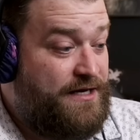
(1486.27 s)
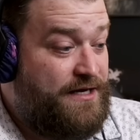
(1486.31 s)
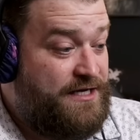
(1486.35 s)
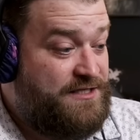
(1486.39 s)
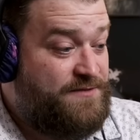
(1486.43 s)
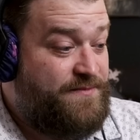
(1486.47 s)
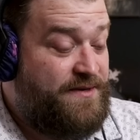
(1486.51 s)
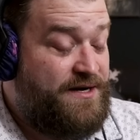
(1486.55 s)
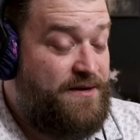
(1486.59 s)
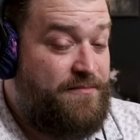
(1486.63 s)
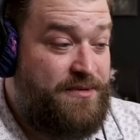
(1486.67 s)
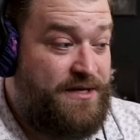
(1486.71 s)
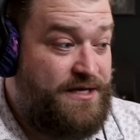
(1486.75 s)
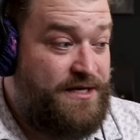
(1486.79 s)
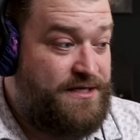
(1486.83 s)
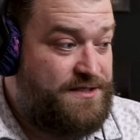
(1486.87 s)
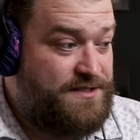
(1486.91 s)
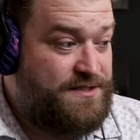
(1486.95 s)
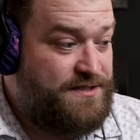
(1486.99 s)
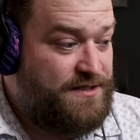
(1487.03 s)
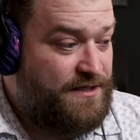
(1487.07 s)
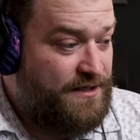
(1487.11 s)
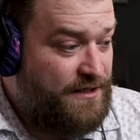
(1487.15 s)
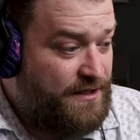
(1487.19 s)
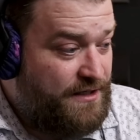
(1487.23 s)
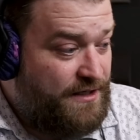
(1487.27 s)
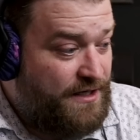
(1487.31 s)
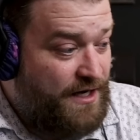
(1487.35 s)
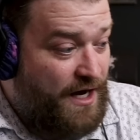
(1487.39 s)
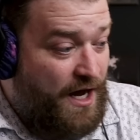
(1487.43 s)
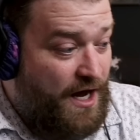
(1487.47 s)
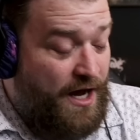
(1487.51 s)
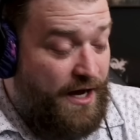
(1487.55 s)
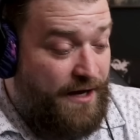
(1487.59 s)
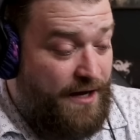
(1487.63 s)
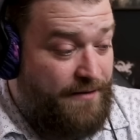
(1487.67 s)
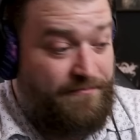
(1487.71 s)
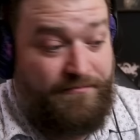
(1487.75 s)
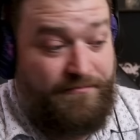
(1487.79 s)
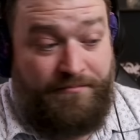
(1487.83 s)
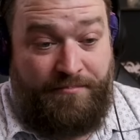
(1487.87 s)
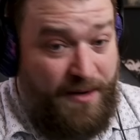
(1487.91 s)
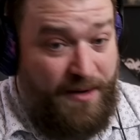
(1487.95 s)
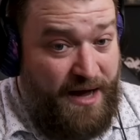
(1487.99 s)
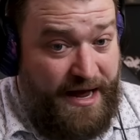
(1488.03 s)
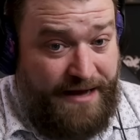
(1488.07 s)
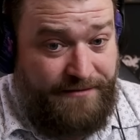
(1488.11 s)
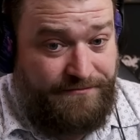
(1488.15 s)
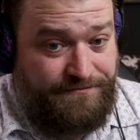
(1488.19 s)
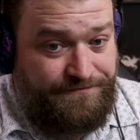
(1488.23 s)
has been a beast. Um,
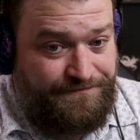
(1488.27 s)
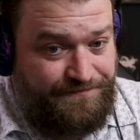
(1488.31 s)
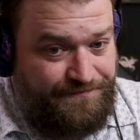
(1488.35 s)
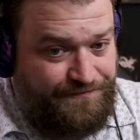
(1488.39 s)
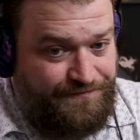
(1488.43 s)
but